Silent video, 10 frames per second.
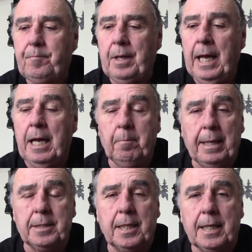and
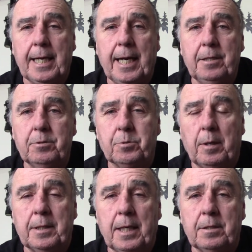basically I use
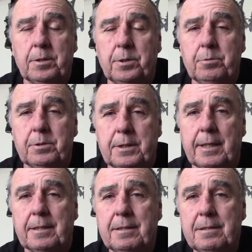one, the other 2
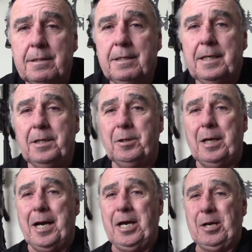sit either
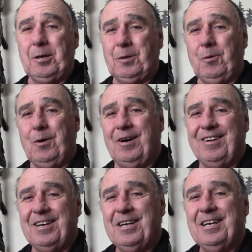hanging on the
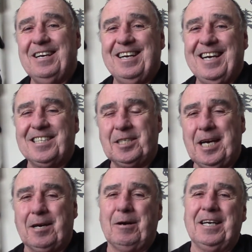wall as a
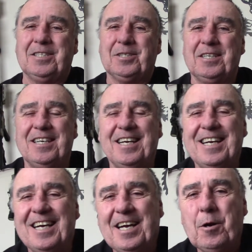decoration,
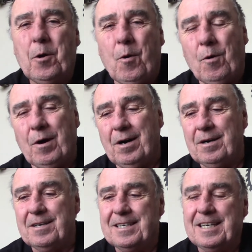or
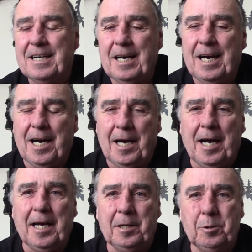
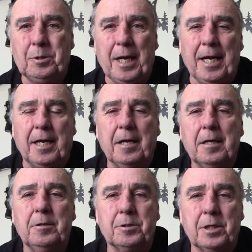I do take
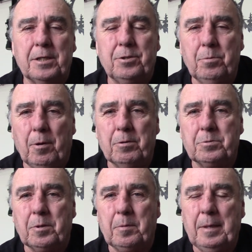usually 2 bows
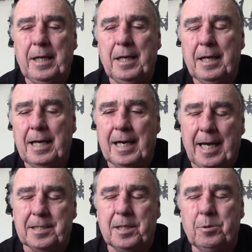with me in
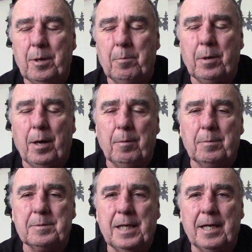case I do have
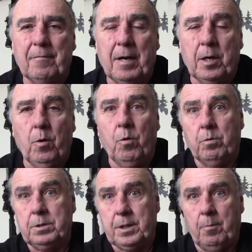problems, like if I go
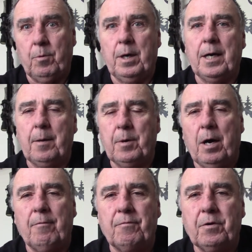somewhere and I'm
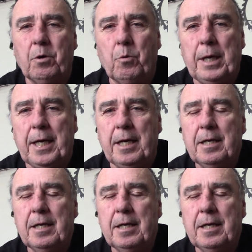gone for a week,